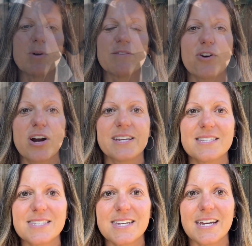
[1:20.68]
we've already
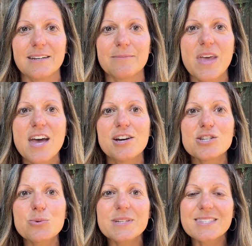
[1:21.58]
seen.
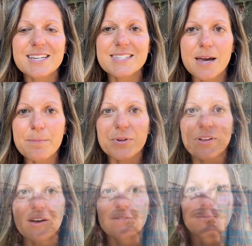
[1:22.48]
So it's the example
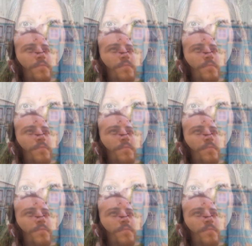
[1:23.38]
of